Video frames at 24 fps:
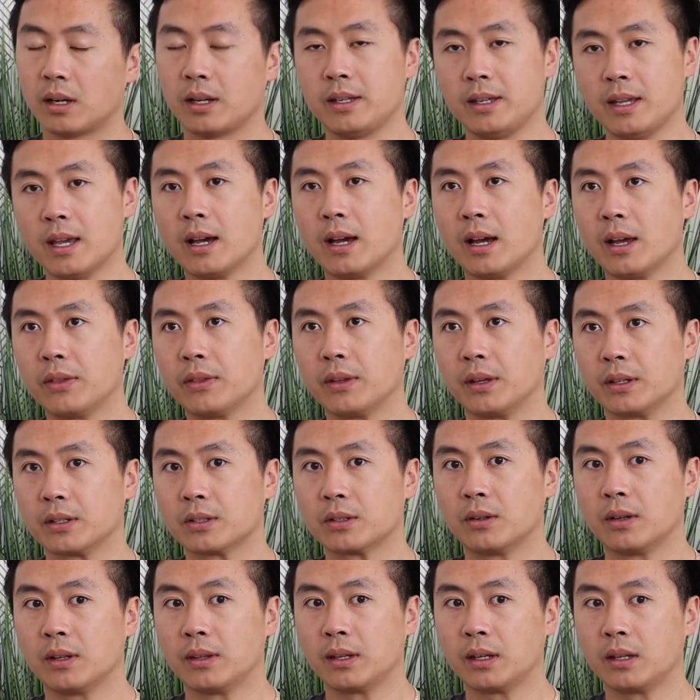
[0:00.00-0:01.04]
Yeah, I think
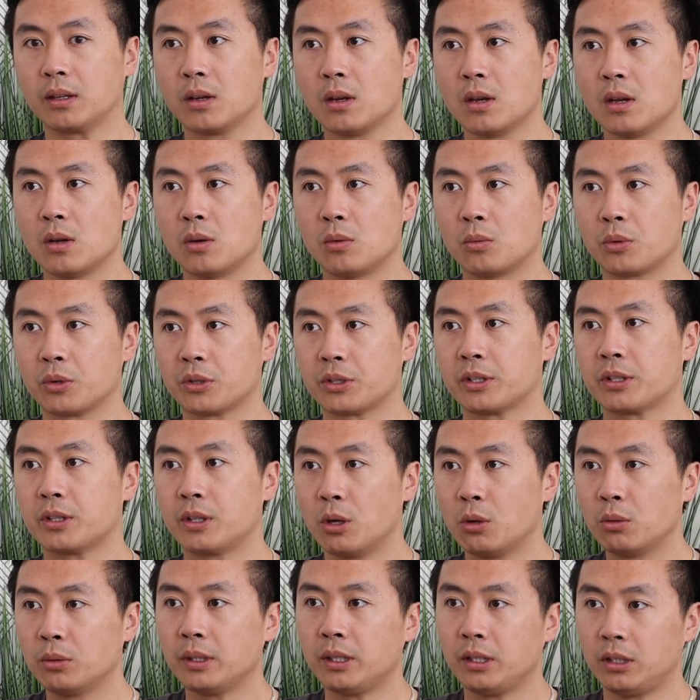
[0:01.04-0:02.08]
so. I think we're
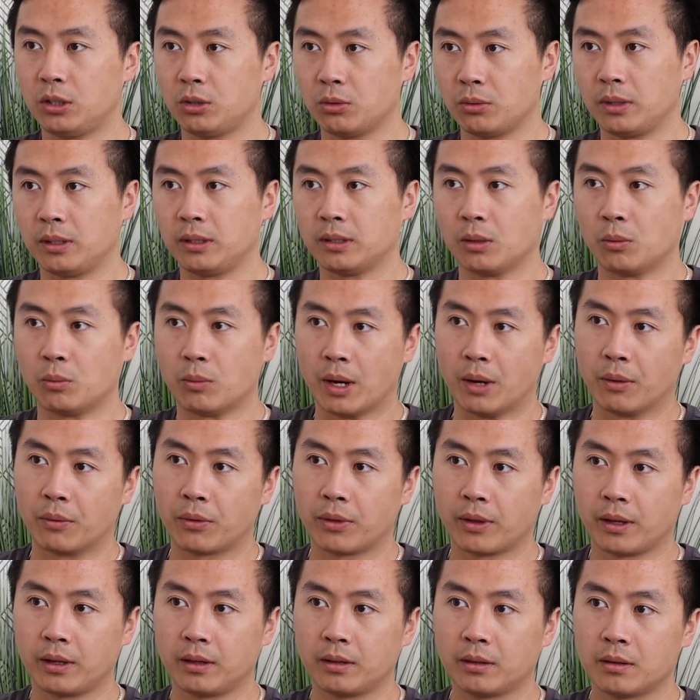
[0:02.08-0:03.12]
slowly doing the wealth
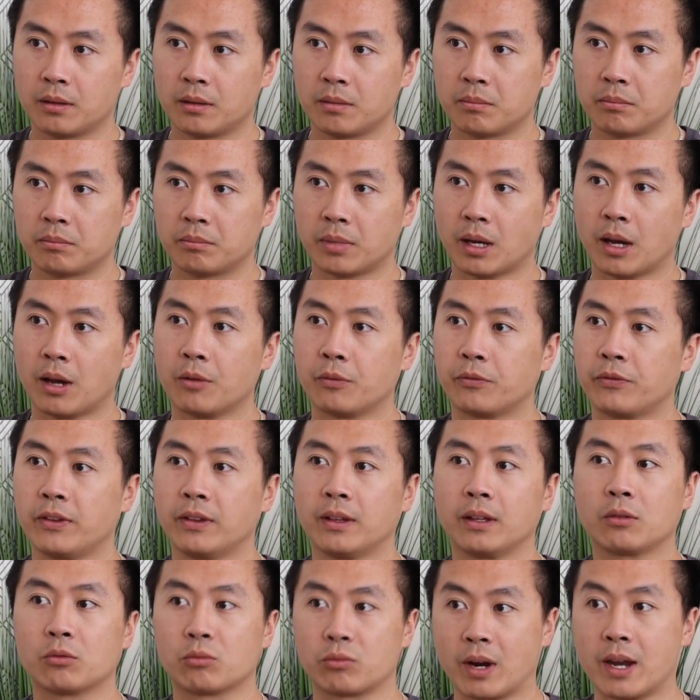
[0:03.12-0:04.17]
thing, but I feel
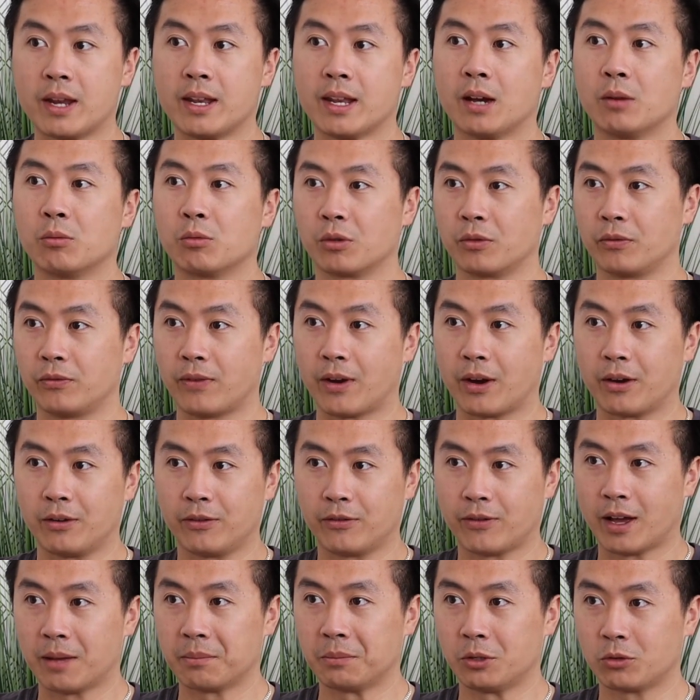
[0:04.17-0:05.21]
like right now we're very
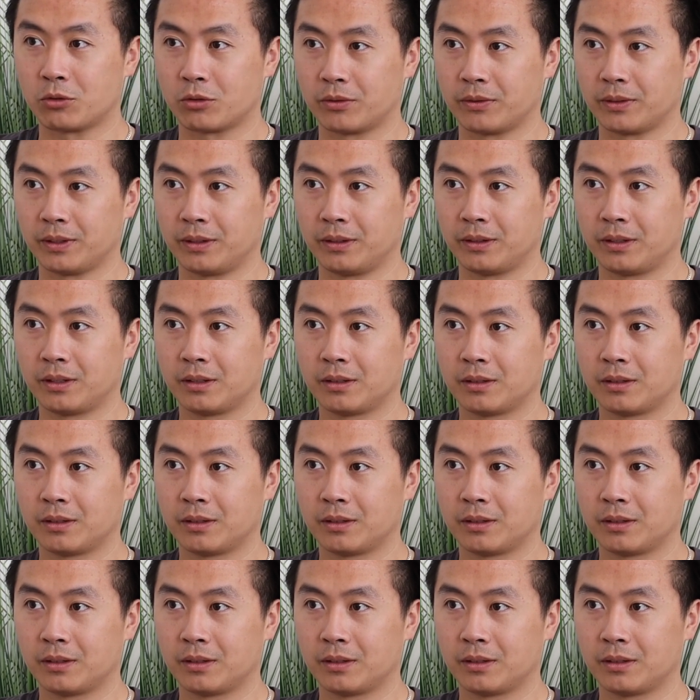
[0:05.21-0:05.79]
family driven